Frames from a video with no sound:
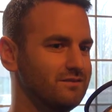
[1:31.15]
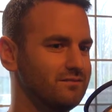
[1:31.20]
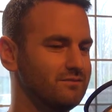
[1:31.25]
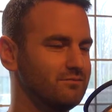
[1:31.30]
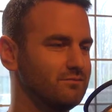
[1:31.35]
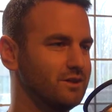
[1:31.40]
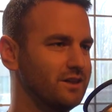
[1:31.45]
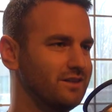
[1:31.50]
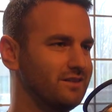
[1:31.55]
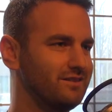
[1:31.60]

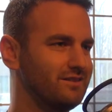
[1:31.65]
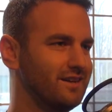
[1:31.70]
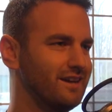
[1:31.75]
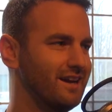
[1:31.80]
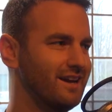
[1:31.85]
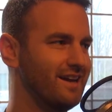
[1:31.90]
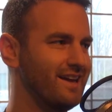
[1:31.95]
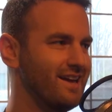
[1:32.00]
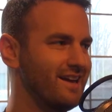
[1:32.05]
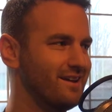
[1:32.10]
with
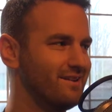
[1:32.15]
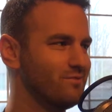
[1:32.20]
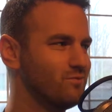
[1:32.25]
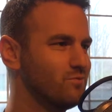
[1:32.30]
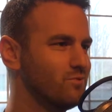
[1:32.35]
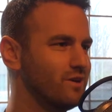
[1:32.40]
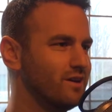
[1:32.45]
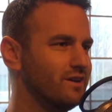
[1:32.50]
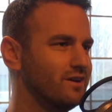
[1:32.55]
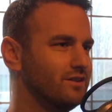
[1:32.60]
Diane
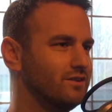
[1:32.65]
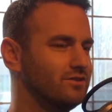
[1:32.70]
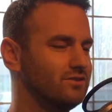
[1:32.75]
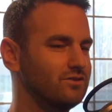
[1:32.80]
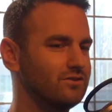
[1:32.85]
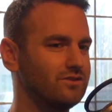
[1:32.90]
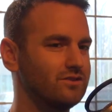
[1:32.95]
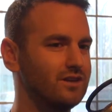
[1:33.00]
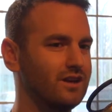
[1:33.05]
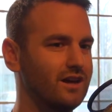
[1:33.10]

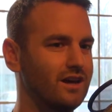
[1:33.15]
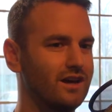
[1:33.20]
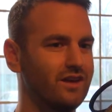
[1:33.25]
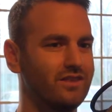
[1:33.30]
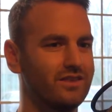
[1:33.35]
was uh,